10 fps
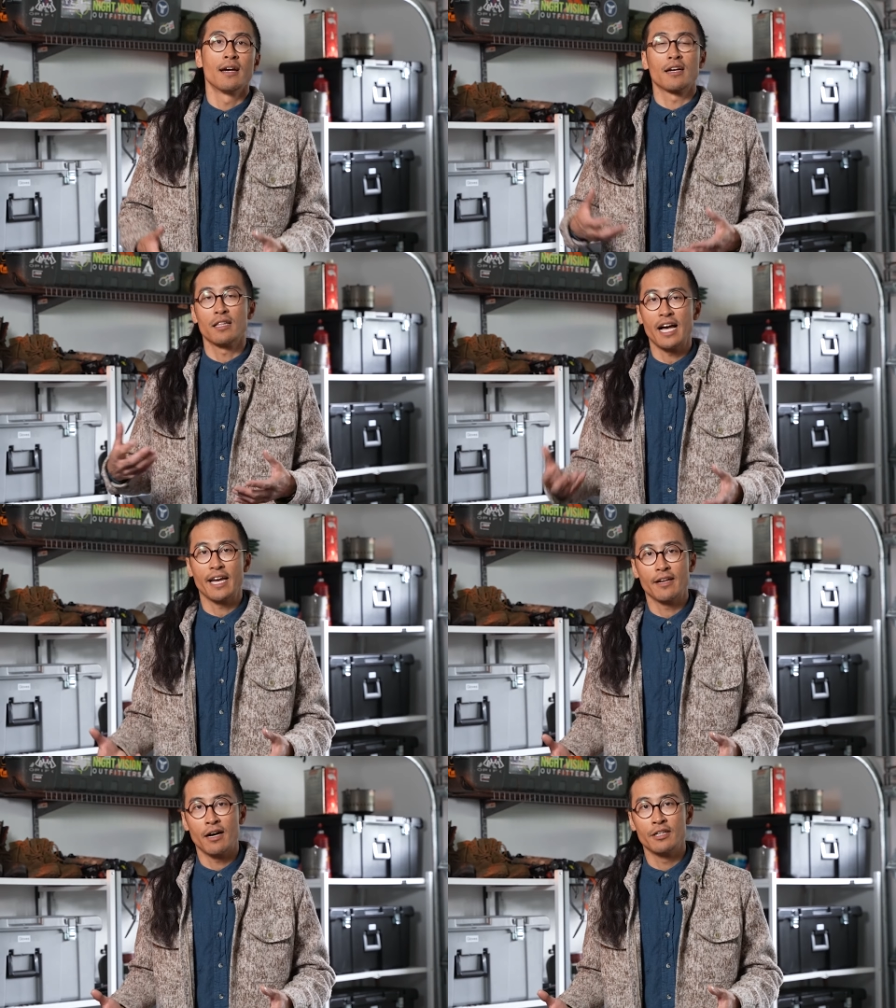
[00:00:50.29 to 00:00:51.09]

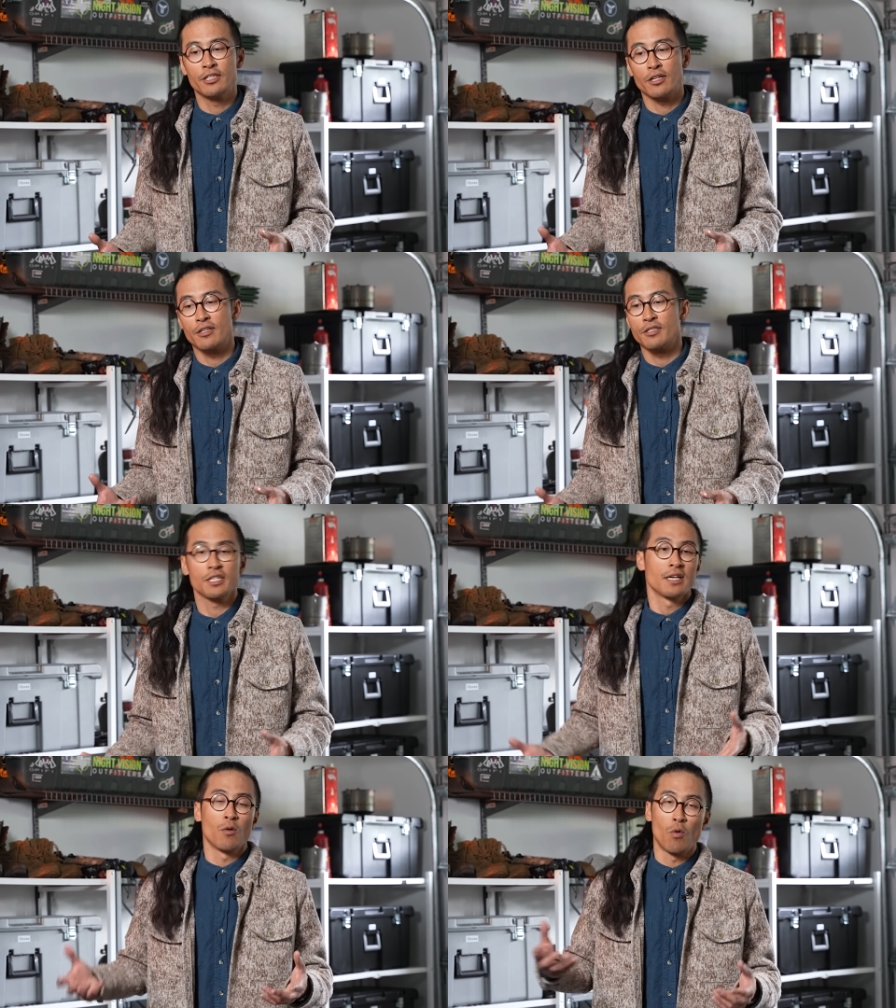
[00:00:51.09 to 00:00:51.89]
client
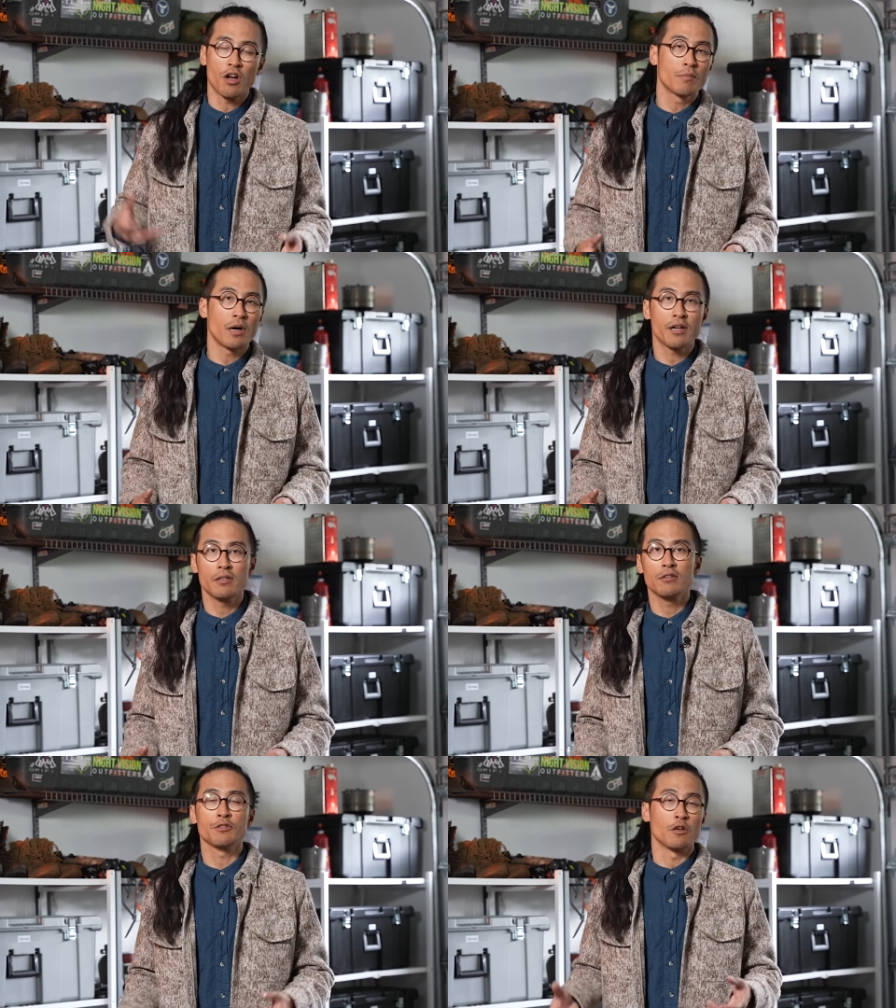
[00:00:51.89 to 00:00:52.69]
hunters' water
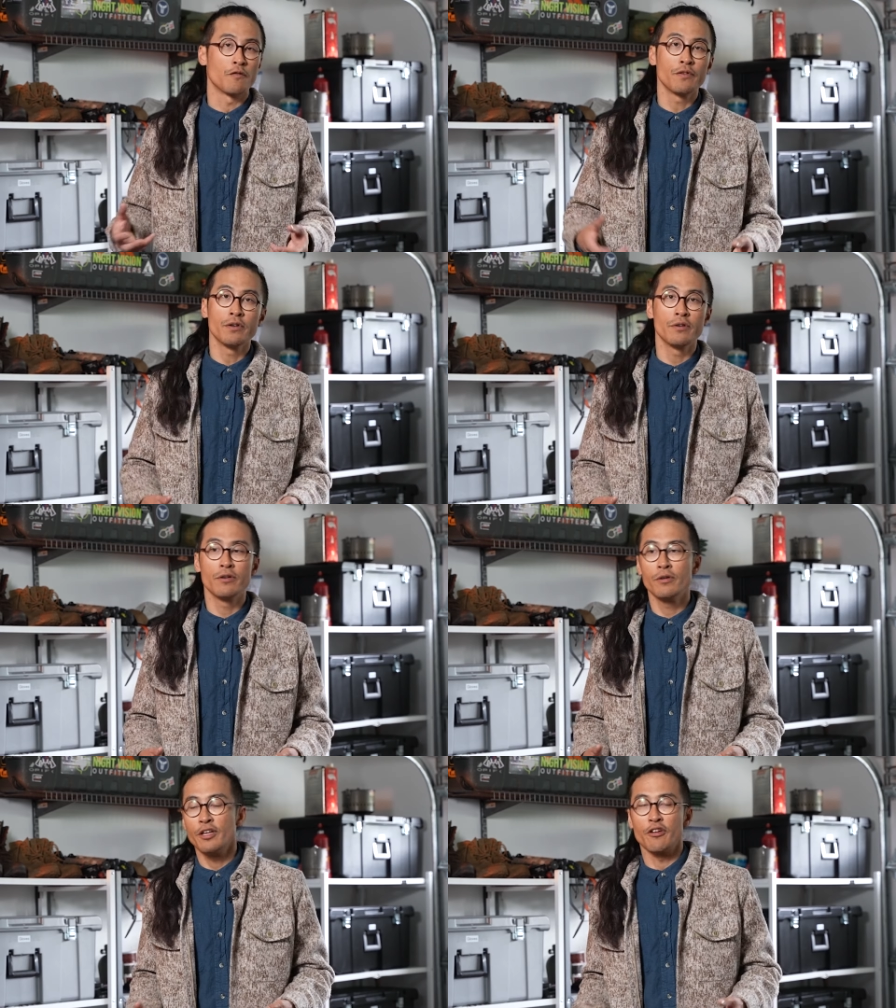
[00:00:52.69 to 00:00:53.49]
bottles, their
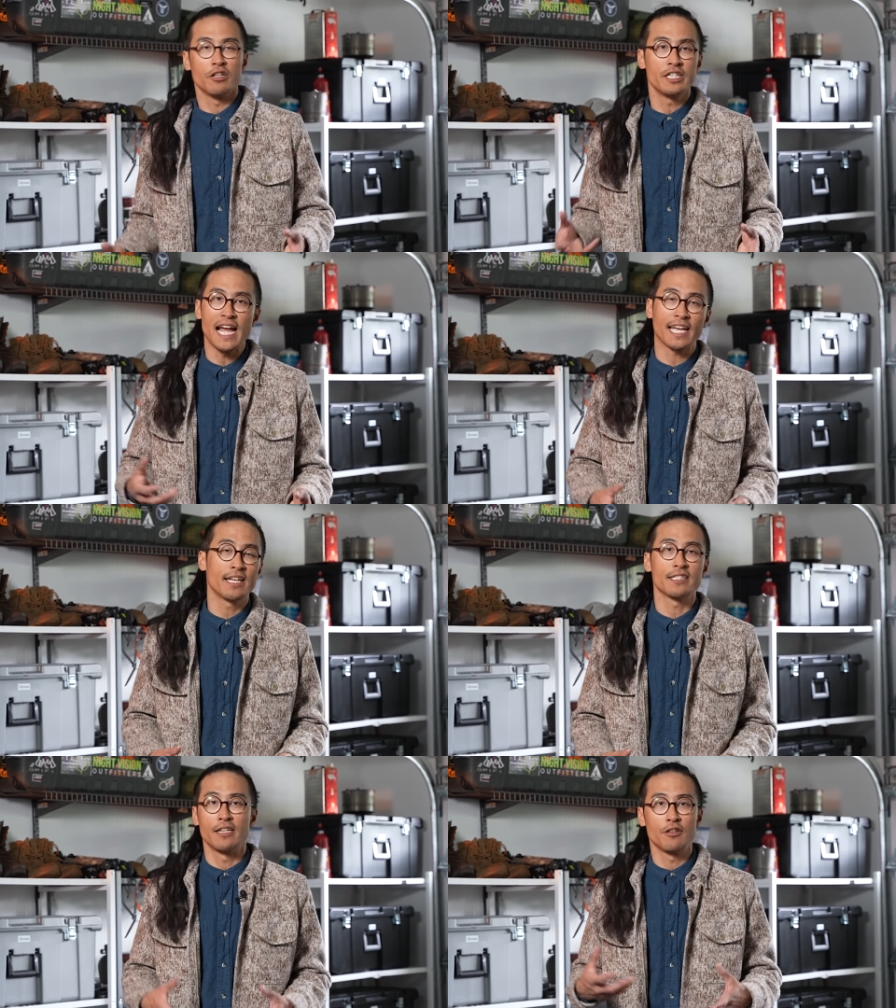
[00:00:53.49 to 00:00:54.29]
food, their
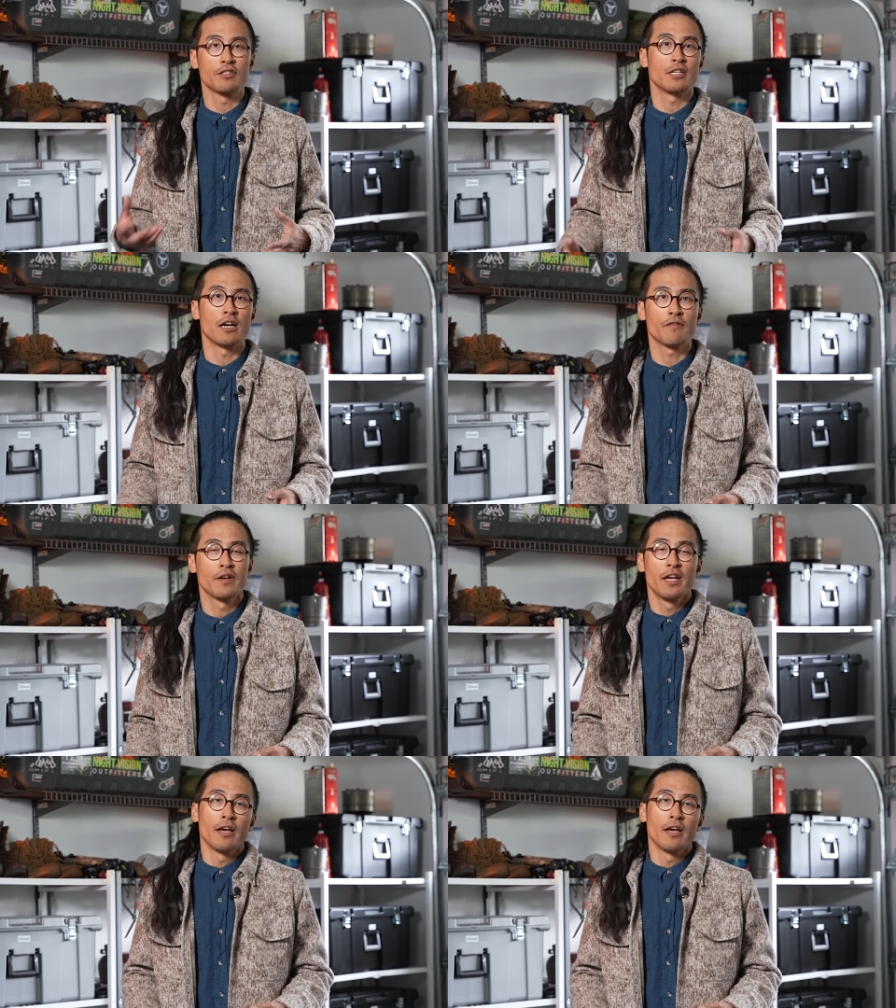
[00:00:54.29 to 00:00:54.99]
jackets, and other stuff.